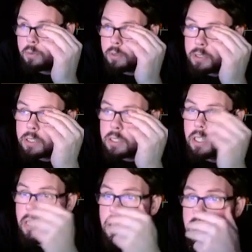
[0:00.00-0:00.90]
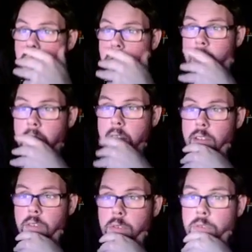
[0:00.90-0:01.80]
it was
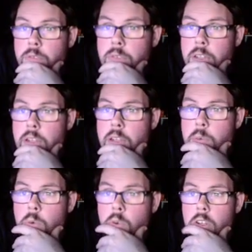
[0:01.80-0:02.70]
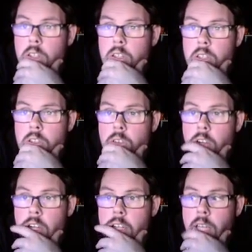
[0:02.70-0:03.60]
Infinity War or
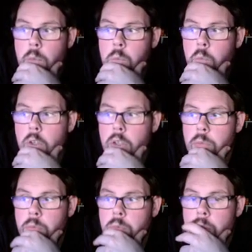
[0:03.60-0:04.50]
Endgame, one of